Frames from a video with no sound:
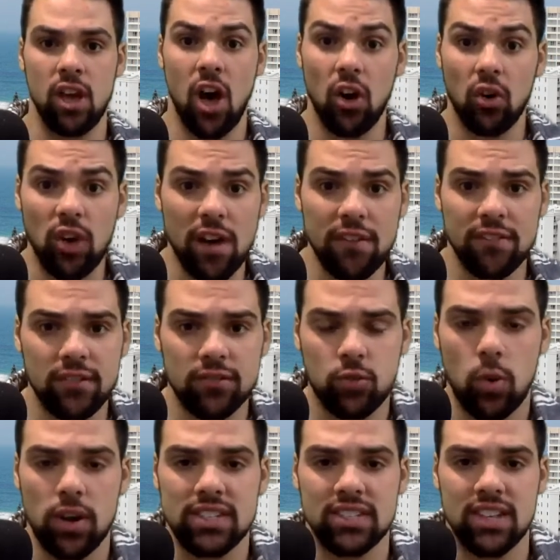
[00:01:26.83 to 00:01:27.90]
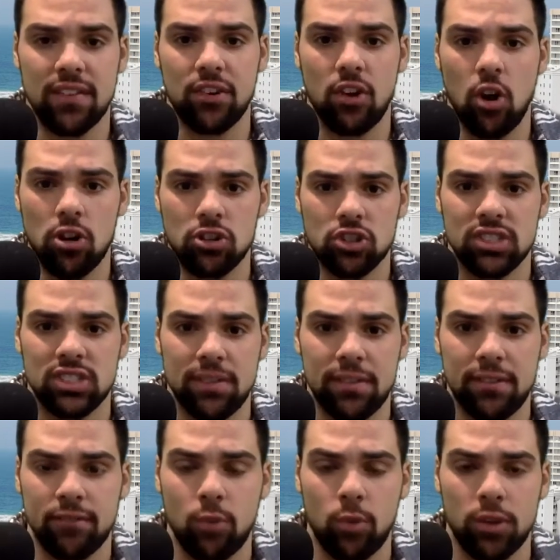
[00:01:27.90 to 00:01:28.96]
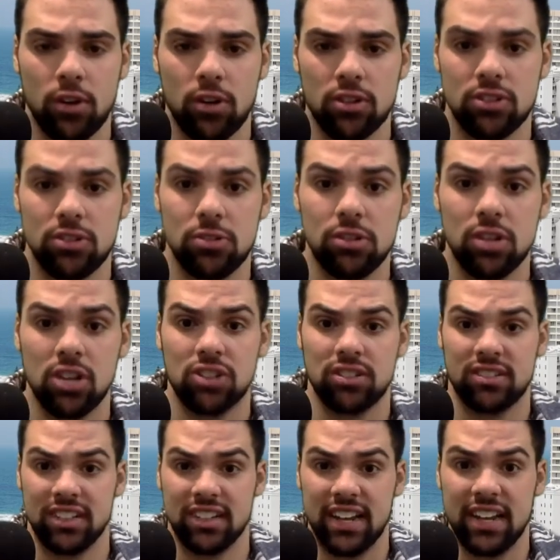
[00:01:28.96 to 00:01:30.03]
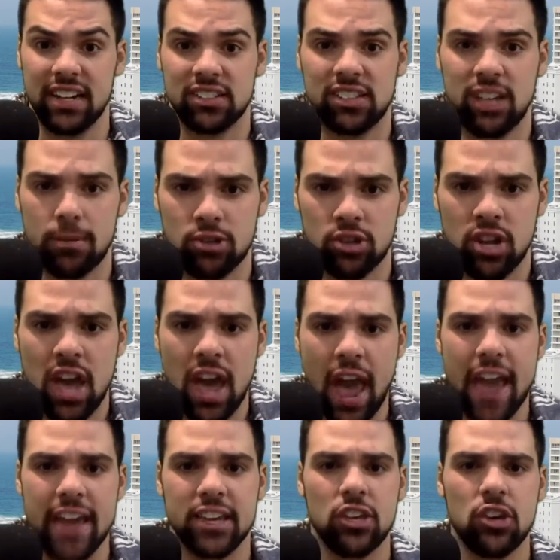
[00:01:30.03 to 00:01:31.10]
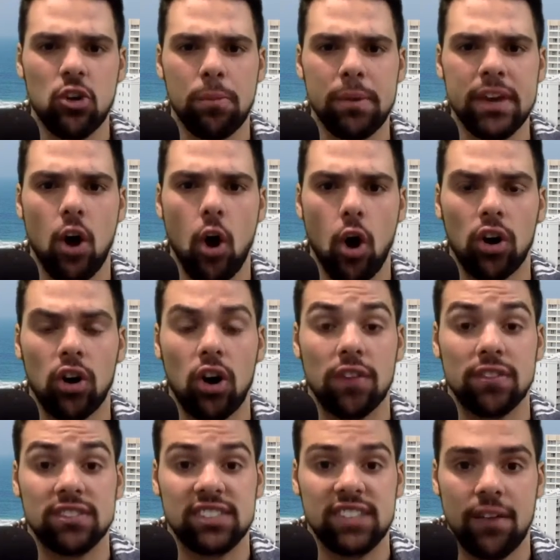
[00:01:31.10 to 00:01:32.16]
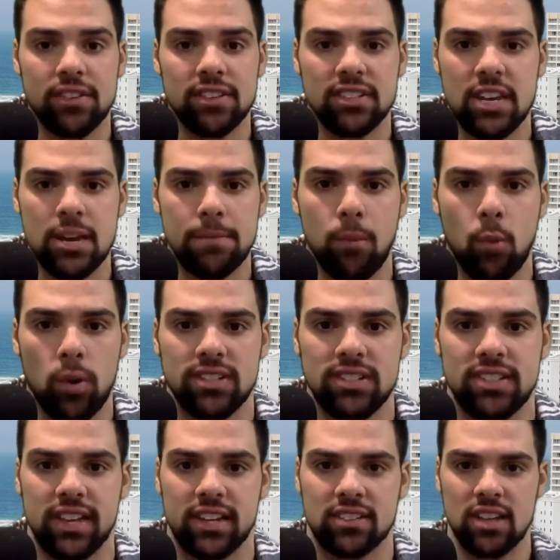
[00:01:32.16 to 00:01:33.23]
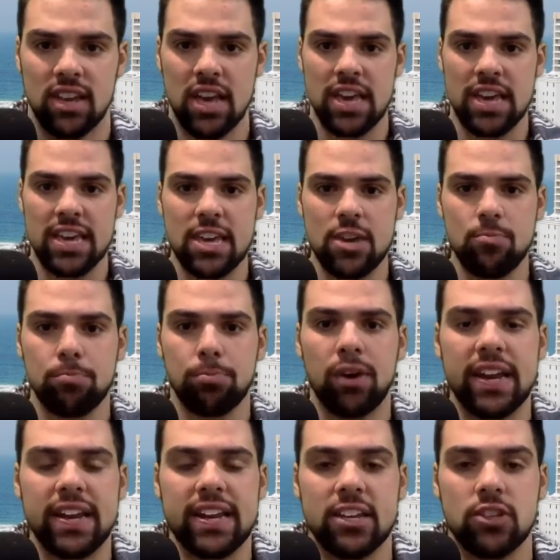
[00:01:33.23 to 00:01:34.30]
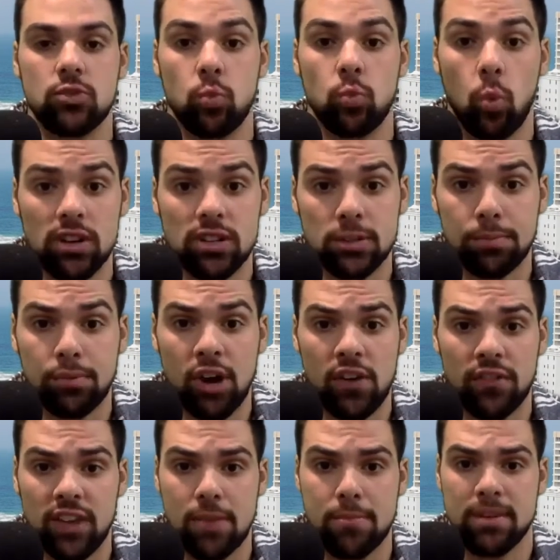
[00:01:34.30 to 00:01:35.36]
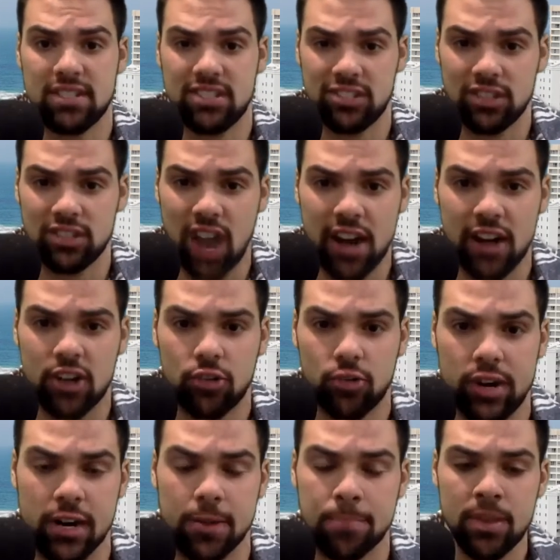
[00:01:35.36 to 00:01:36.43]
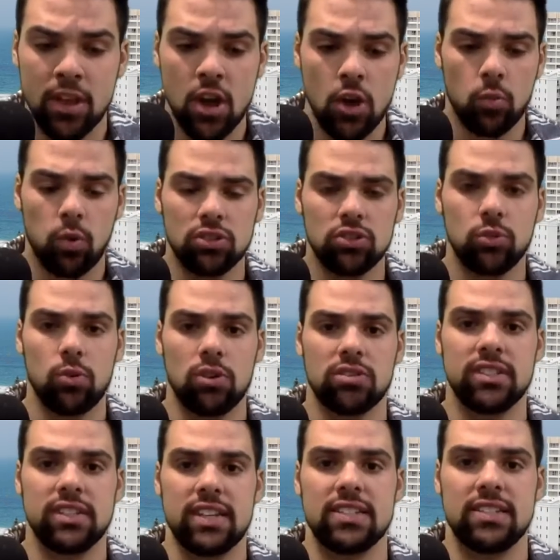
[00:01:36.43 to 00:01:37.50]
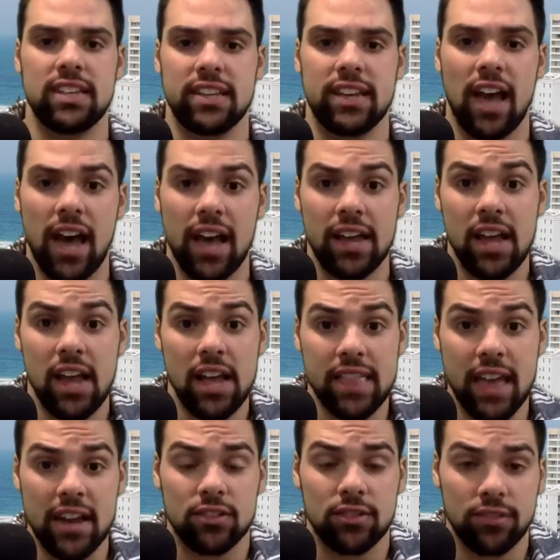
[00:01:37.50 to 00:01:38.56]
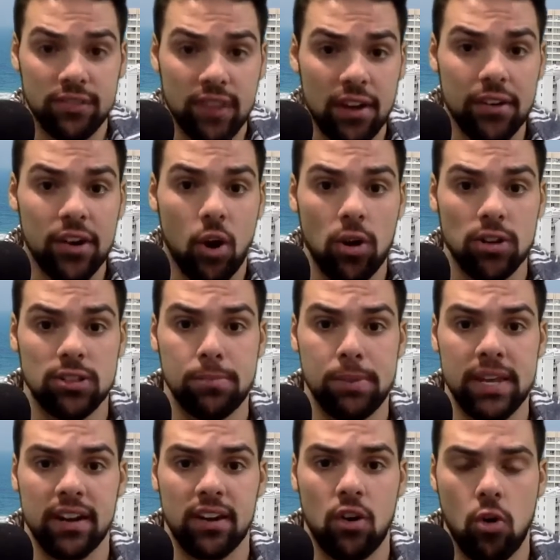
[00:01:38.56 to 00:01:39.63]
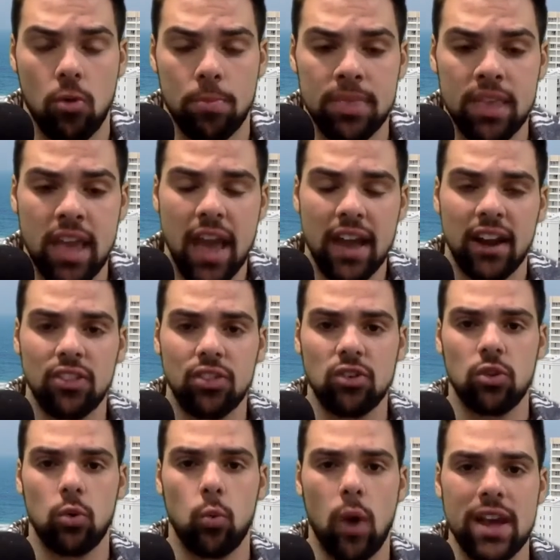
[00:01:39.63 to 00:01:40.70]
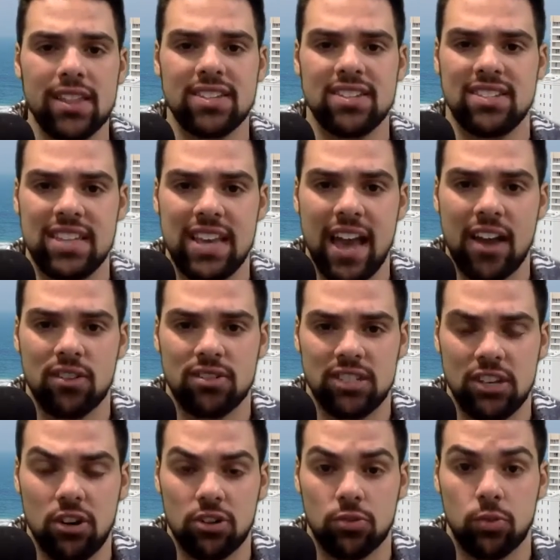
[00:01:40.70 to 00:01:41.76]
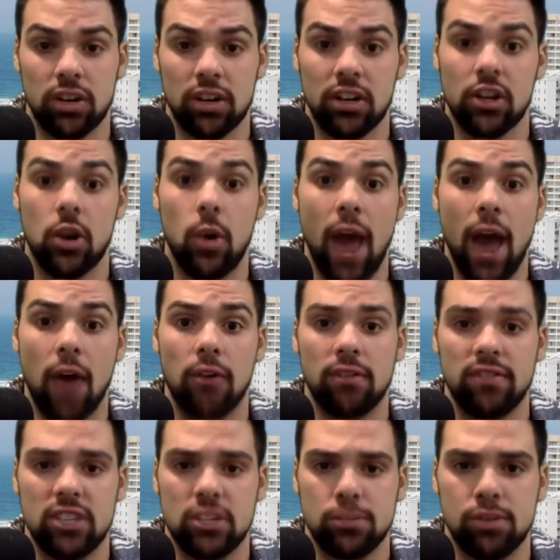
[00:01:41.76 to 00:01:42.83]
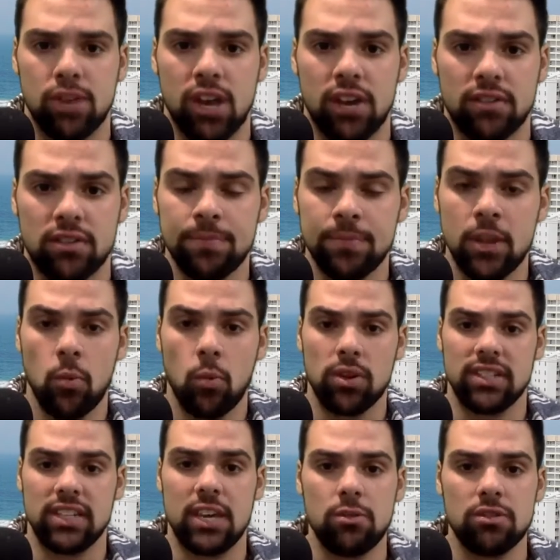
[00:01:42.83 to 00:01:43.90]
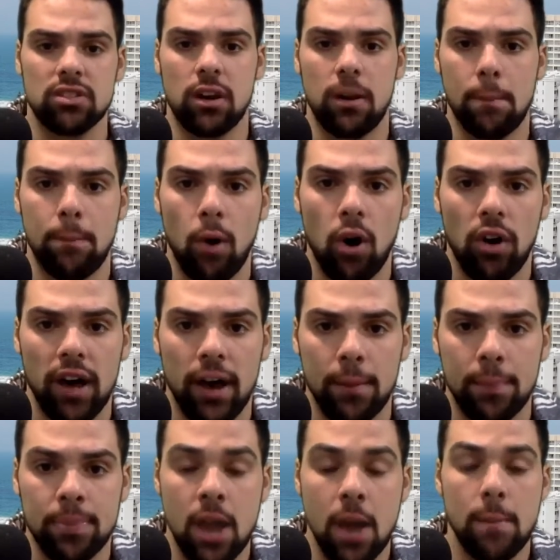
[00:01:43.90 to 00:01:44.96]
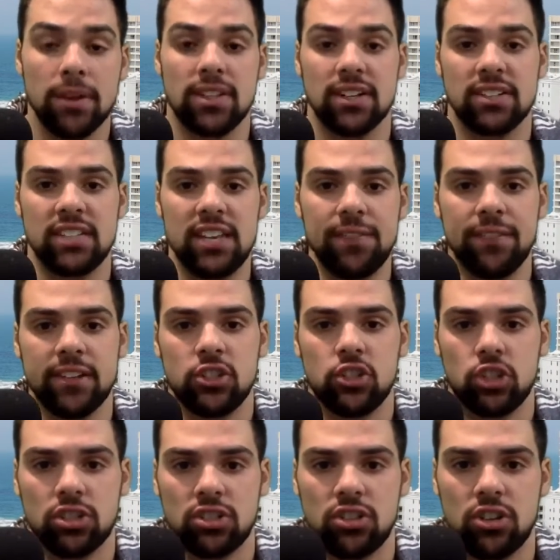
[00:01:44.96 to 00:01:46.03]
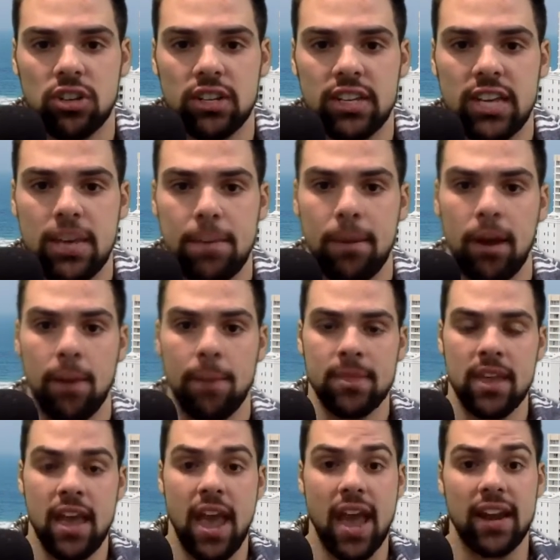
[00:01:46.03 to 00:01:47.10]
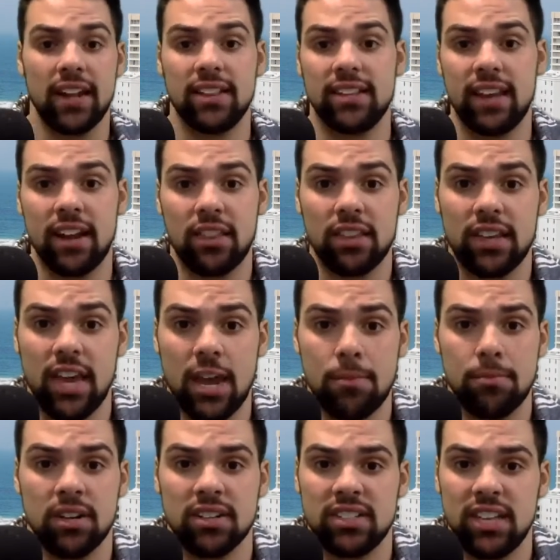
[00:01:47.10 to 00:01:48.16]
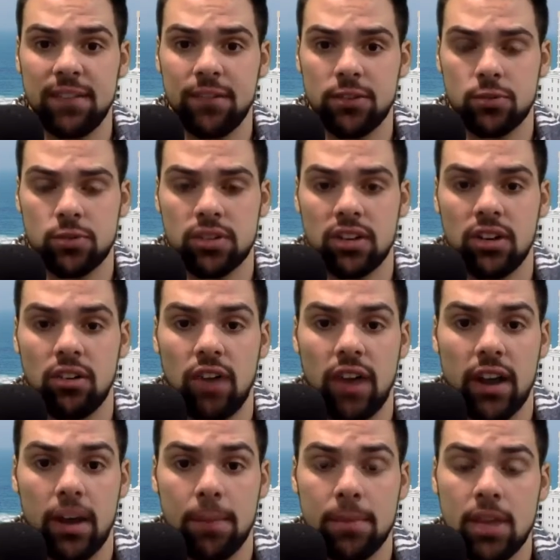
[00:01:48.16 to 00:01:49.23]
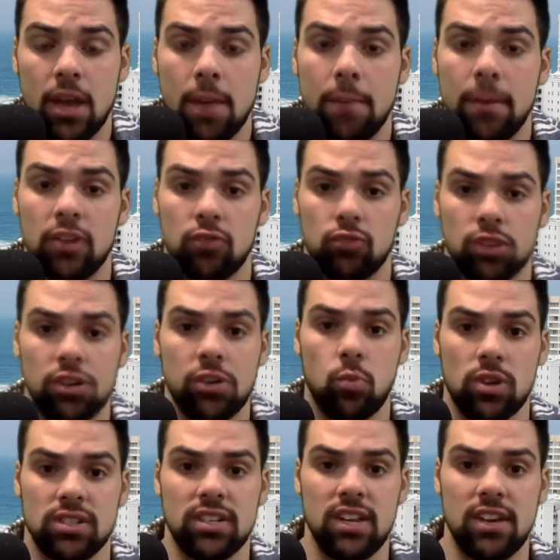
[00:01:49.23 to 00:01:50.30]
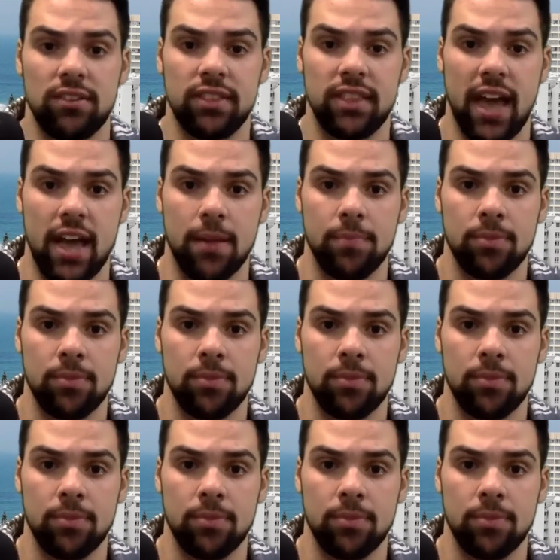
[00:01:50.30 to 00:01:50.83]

11 of 27, 174 yards, 2 touchdowns, and an interception, a QBR of 17.6. He played his worst playoff game in his entire career. Russell Wilson is a guy that is very hard to beat at home, and I thought the way the Seattle Seahawks were going to go out of these playoffs was he was going to ball out, but their defense just couldn't keep up, and at the end of the game, their defense was going to let up, but it really wasn't even that.